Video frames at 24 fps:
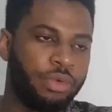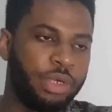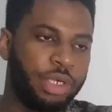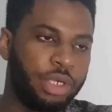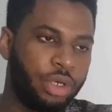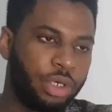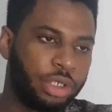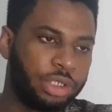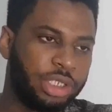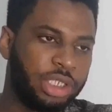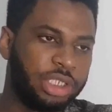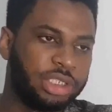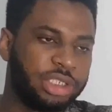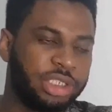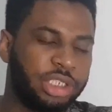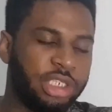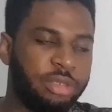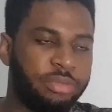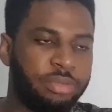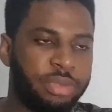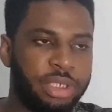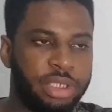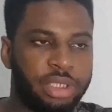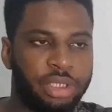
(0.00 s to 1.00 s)
Reductase
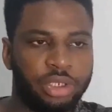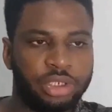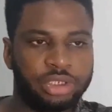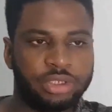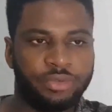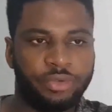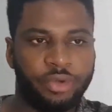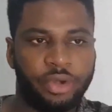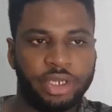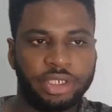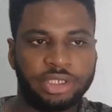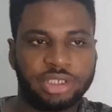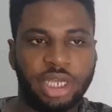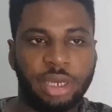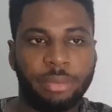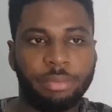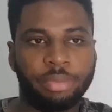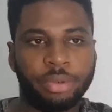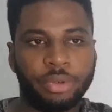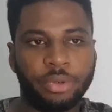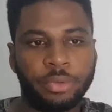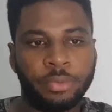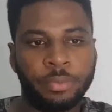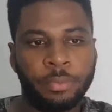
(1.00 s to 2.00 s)
inhibitors, for
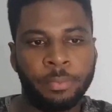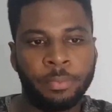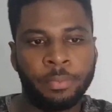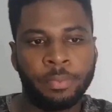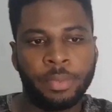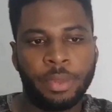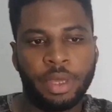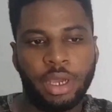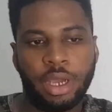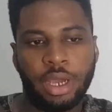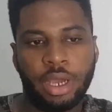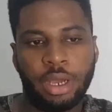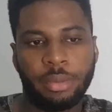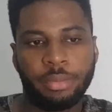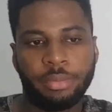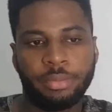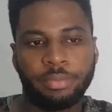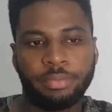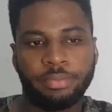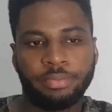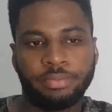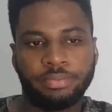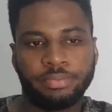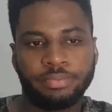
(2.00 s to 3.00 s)
example,
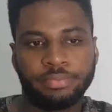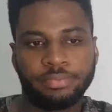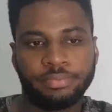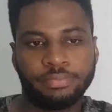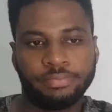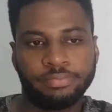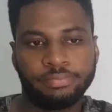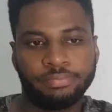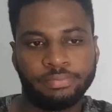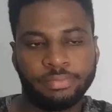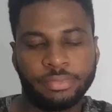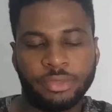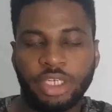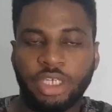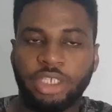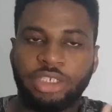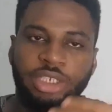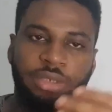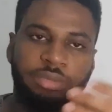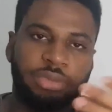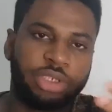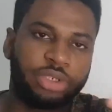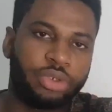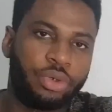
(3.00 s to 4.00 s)
um,
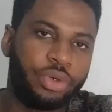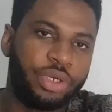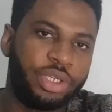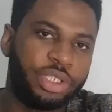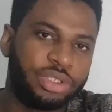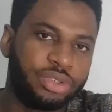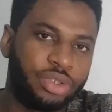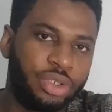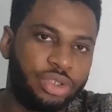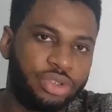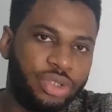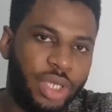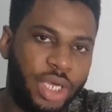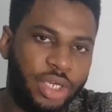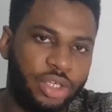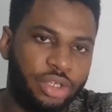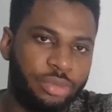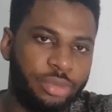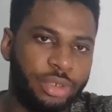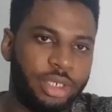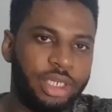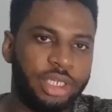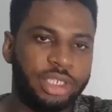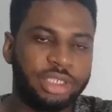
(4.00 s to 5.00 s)
HMG-CoA is going to
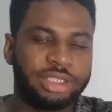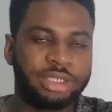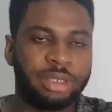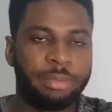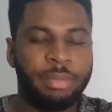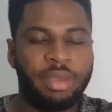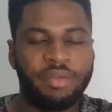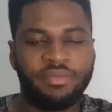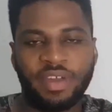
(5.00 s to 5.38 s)
accumulate,